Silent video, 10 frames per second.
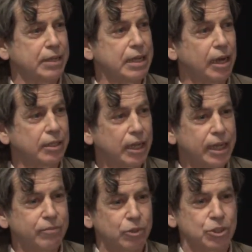And the
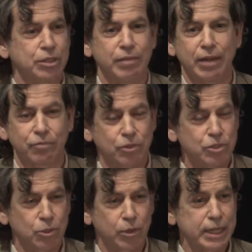online version of that
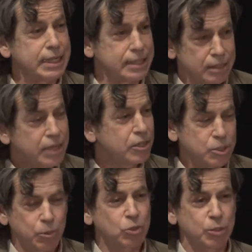first story is
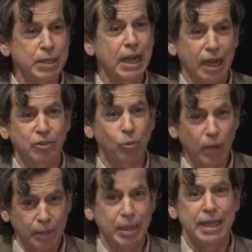supposed to be on the
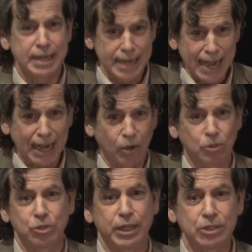web
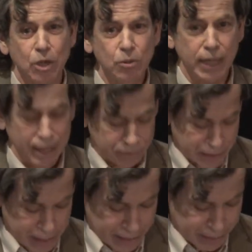now. So they don't have
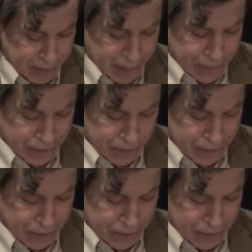time